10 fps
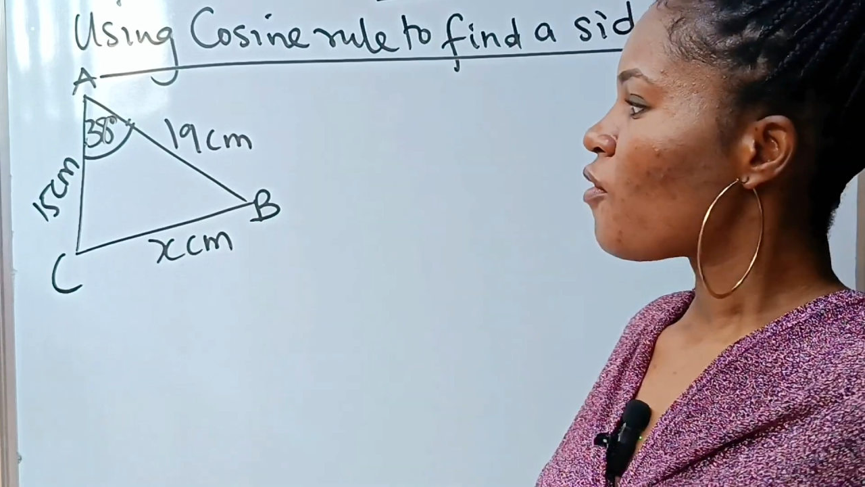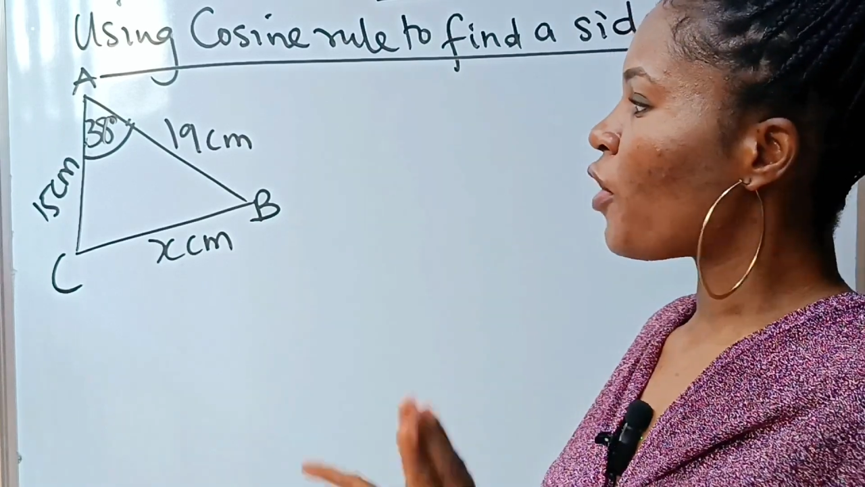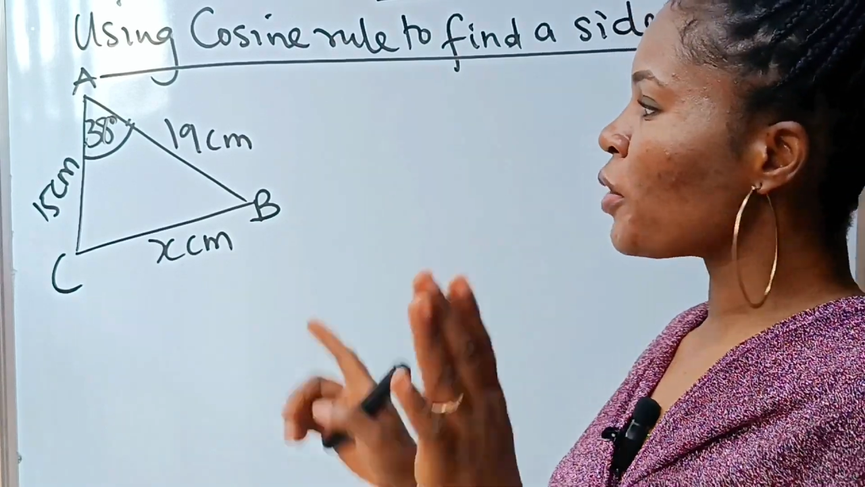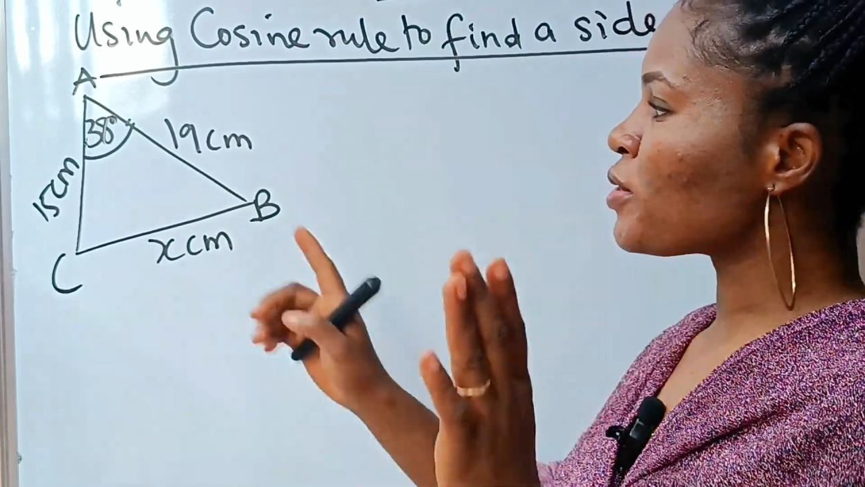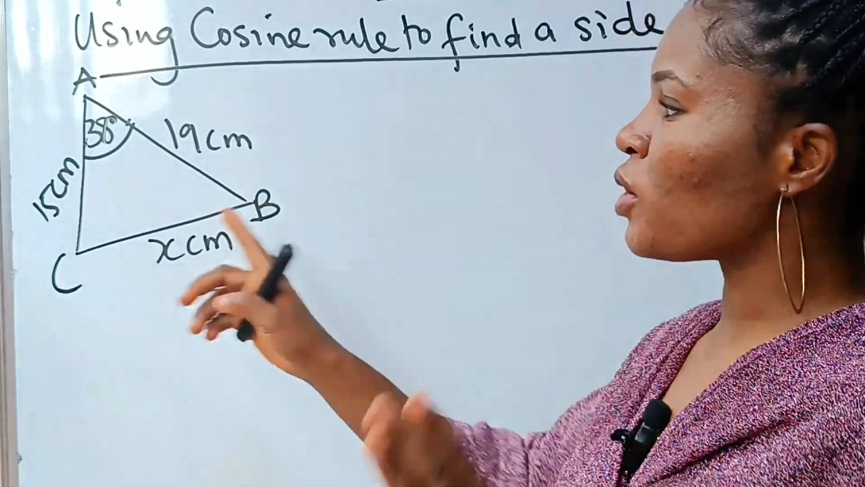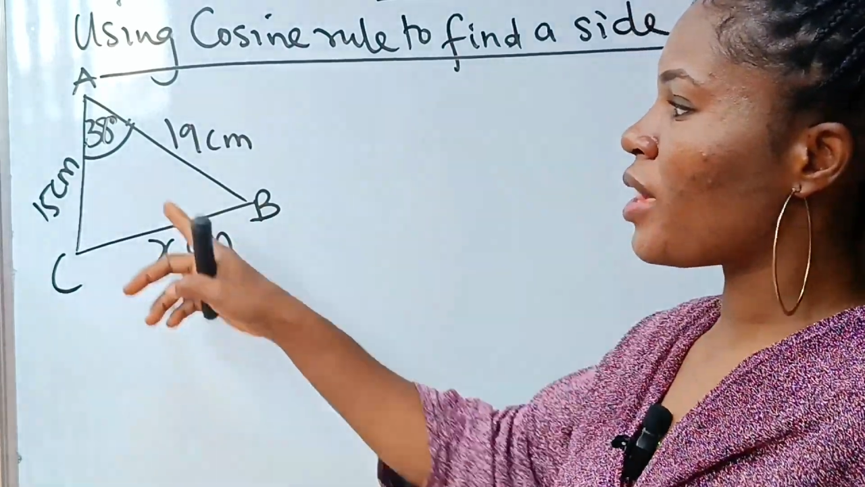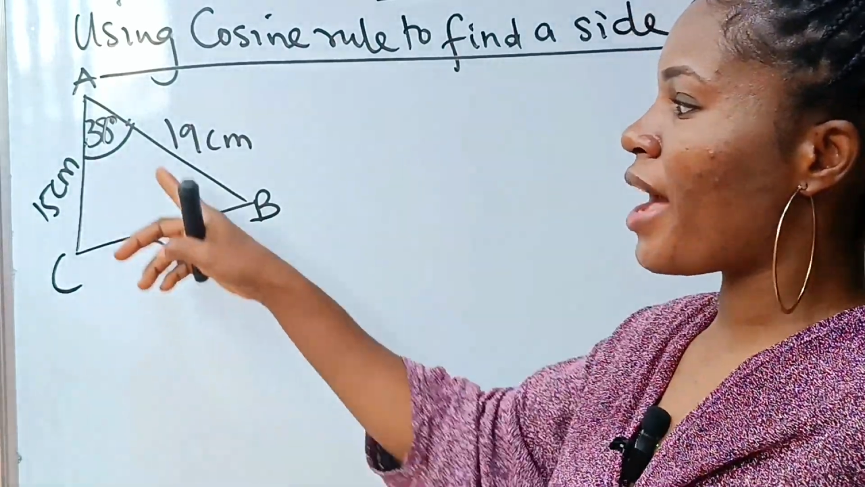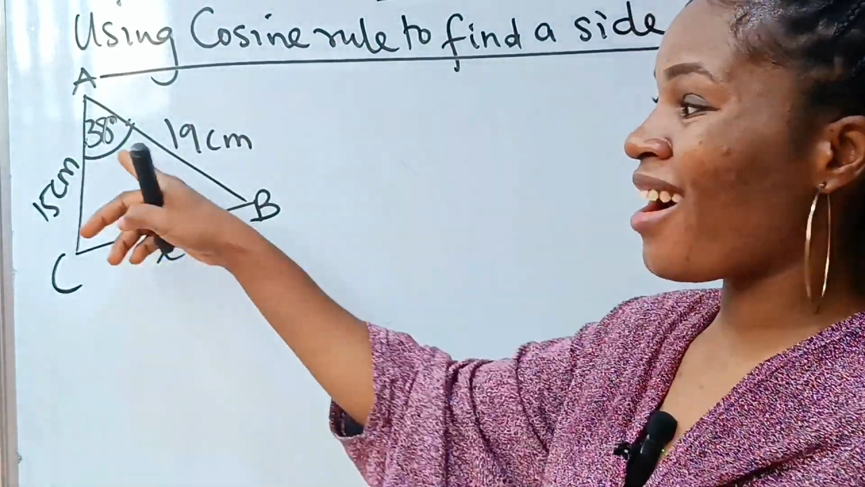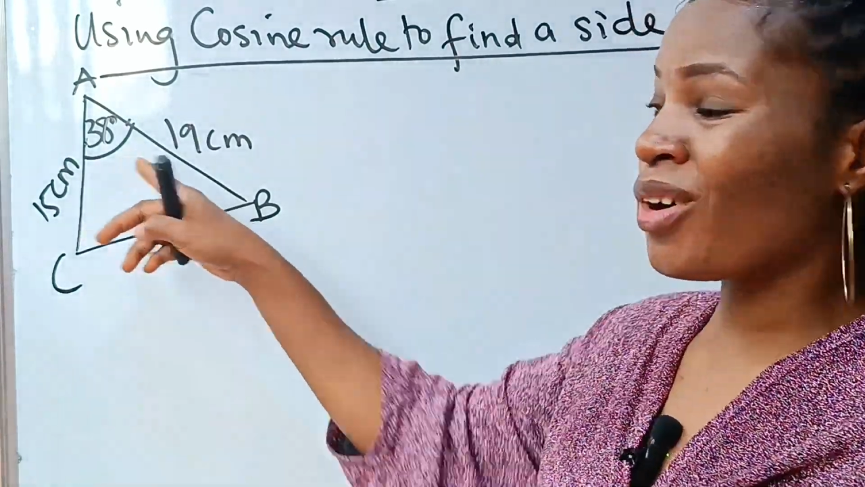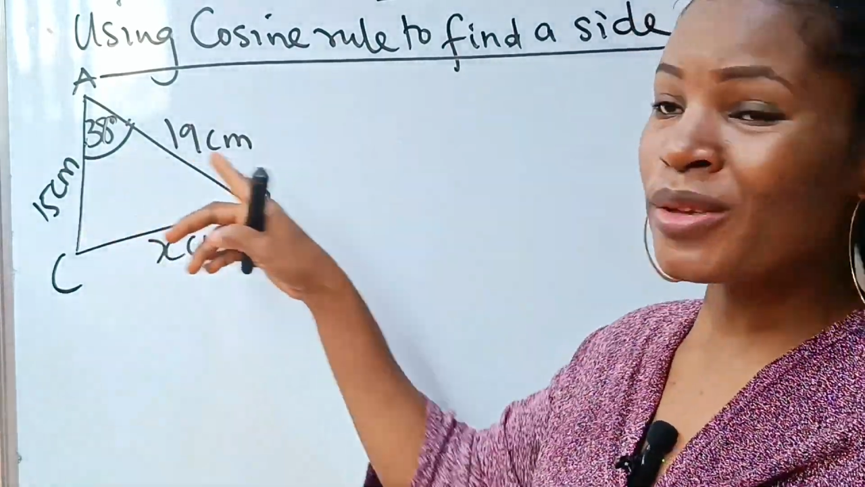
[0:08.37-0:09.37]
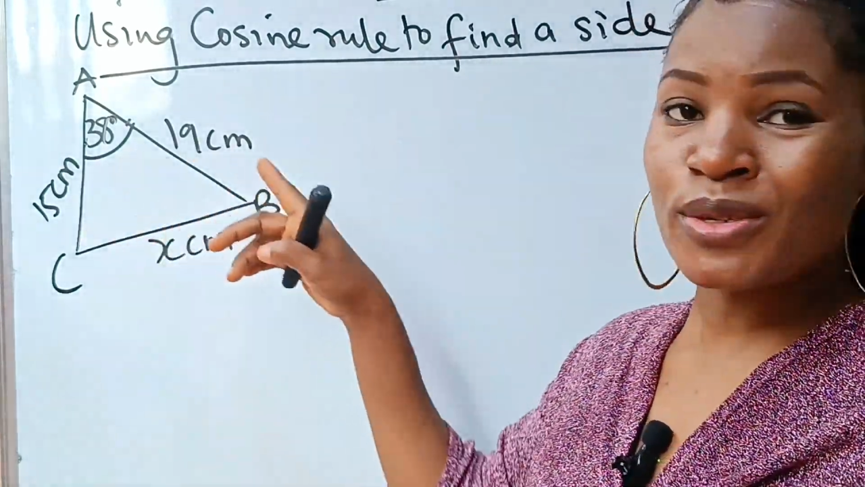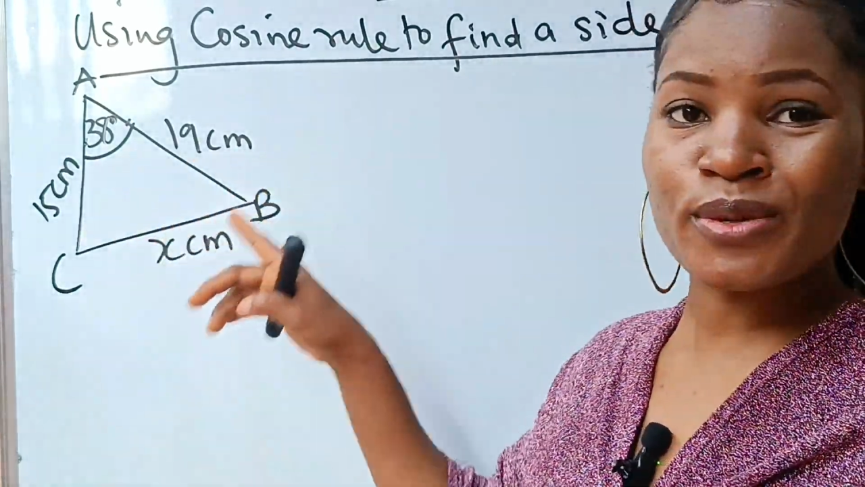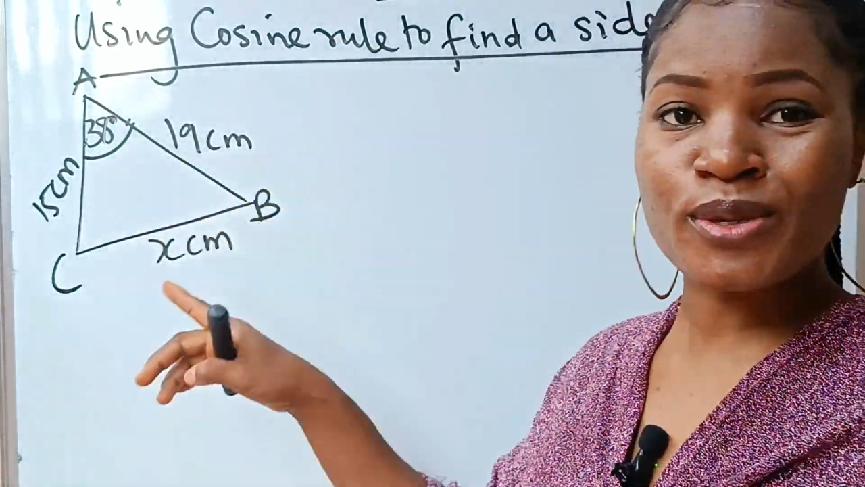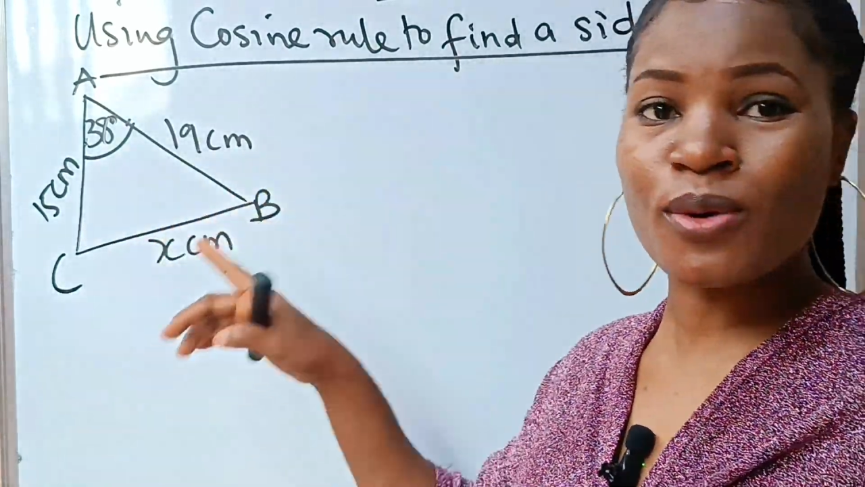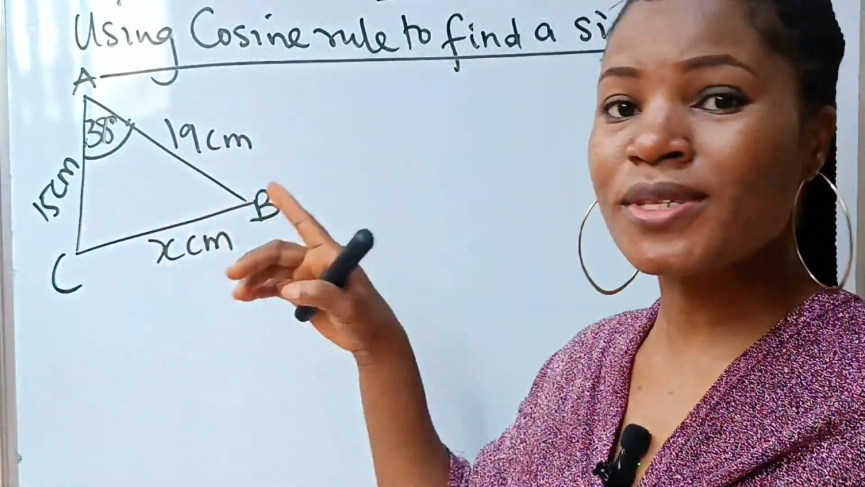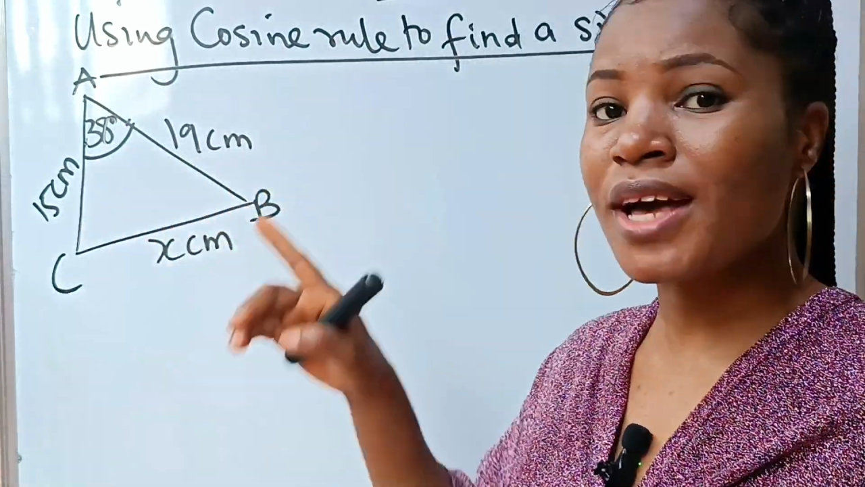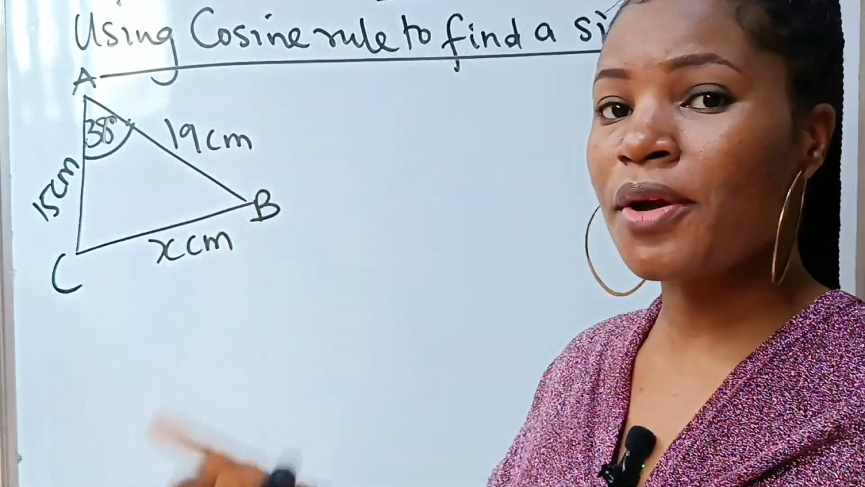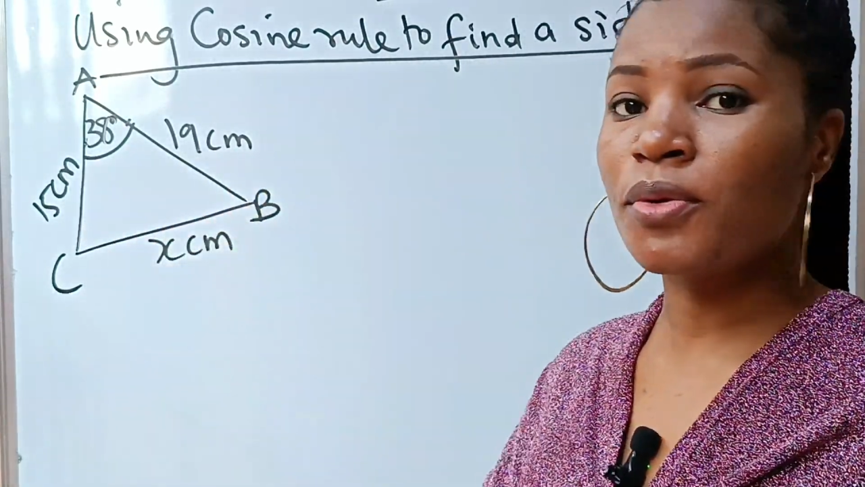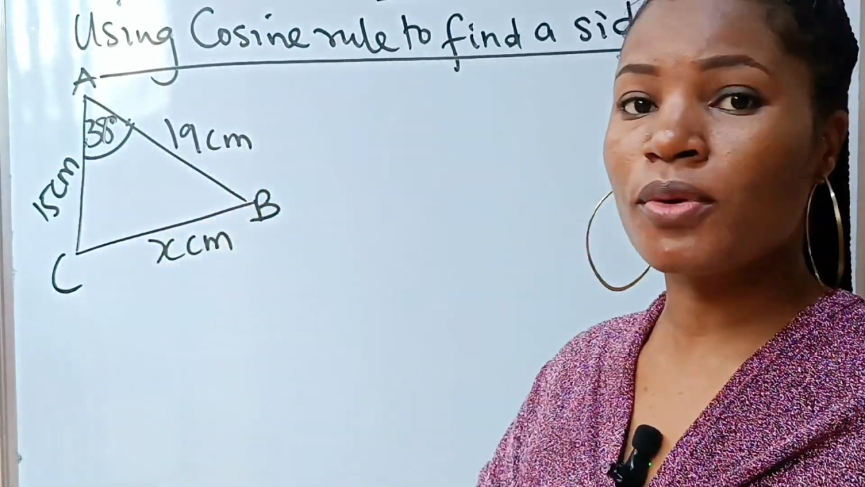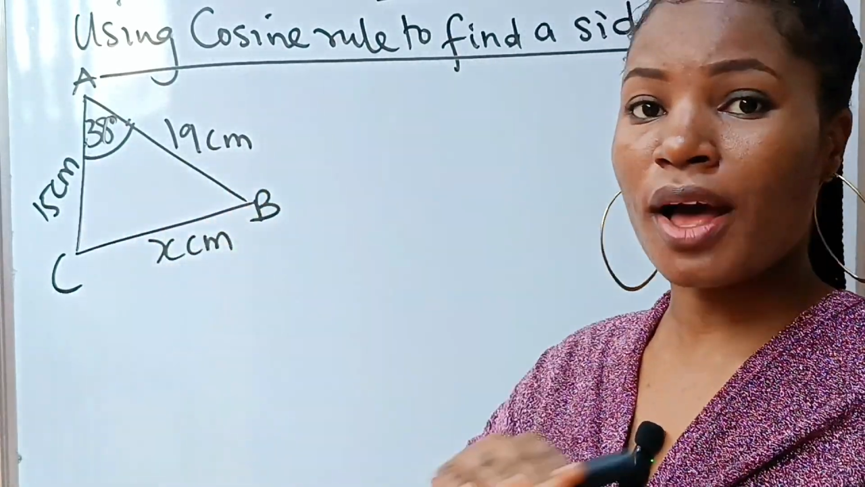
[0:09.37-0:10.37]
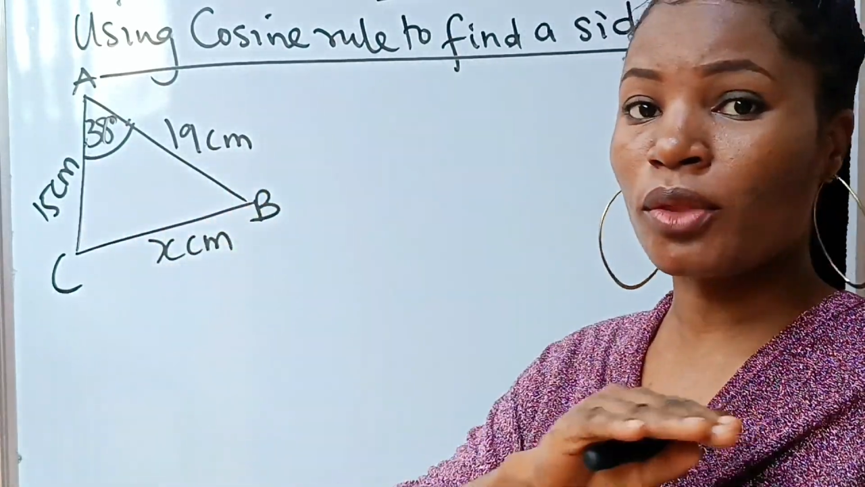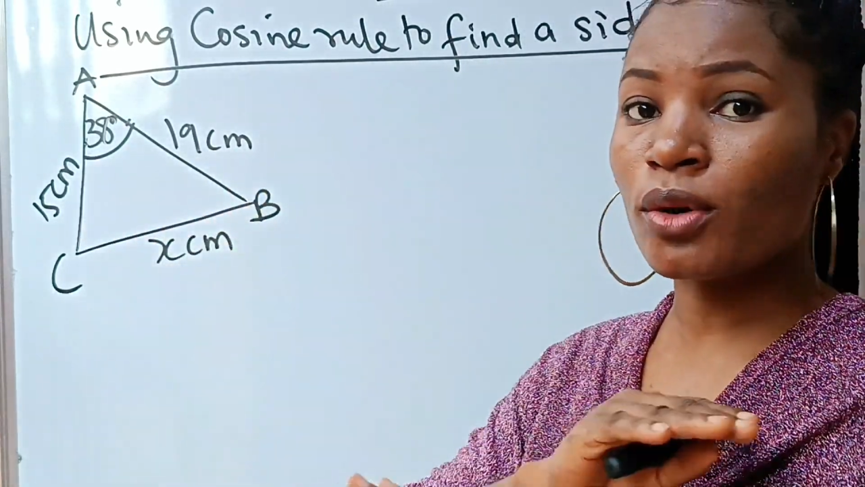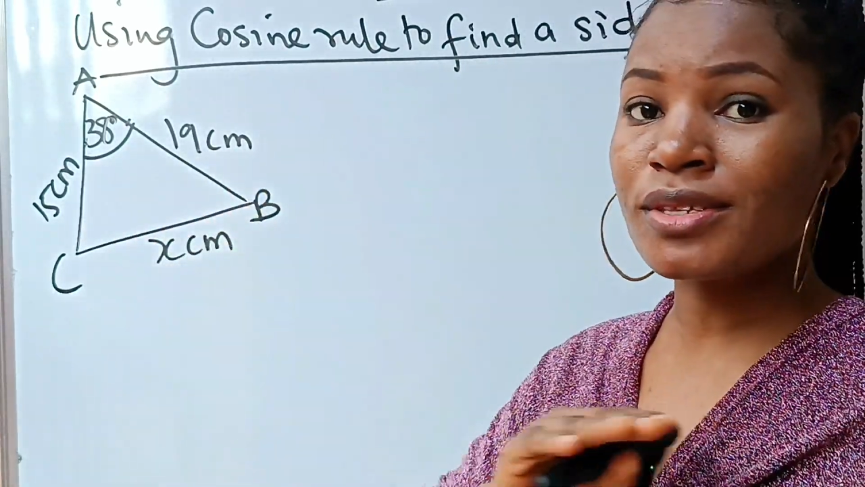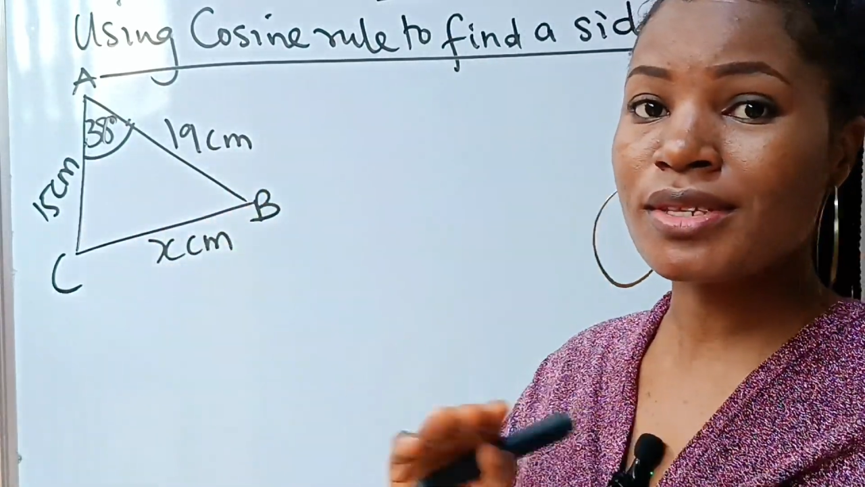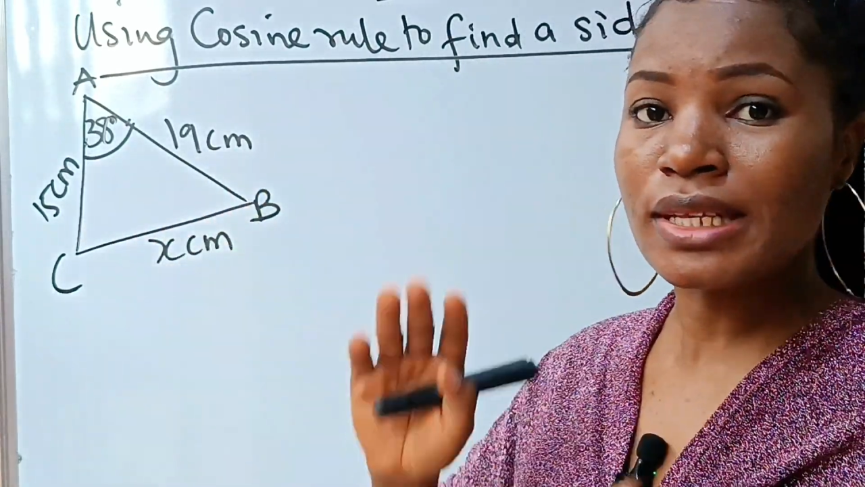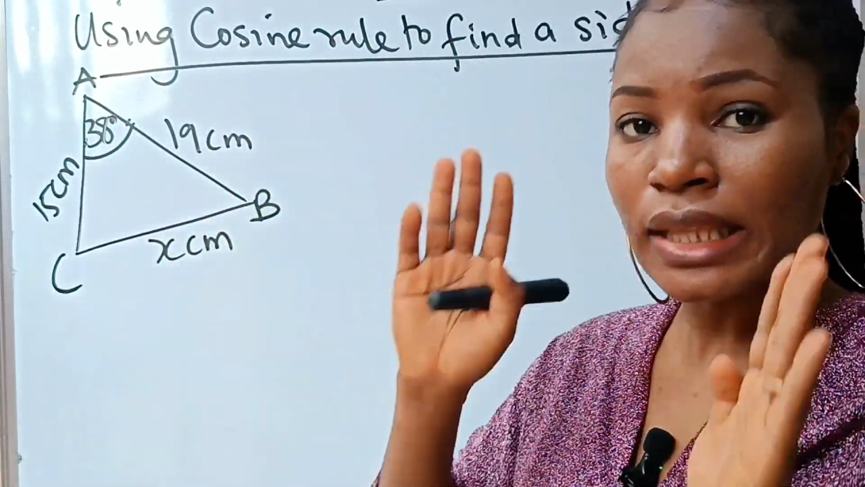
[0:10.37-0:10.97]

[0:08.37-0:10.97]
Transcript: For you to know that you are going to use cosine rule and not